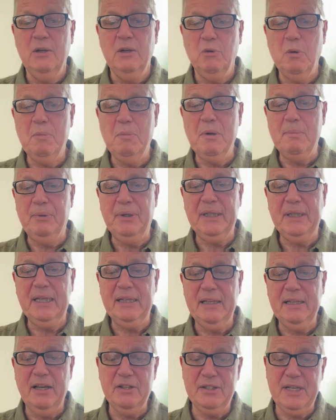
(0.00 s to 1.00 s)
we'll be
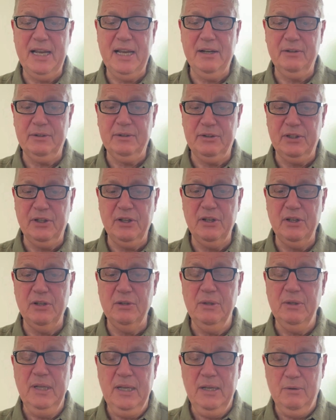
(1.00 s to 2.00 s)
bringing those out to
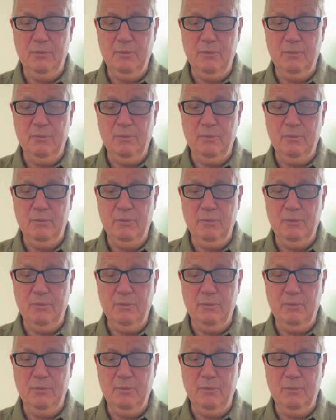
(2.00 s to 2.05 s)
you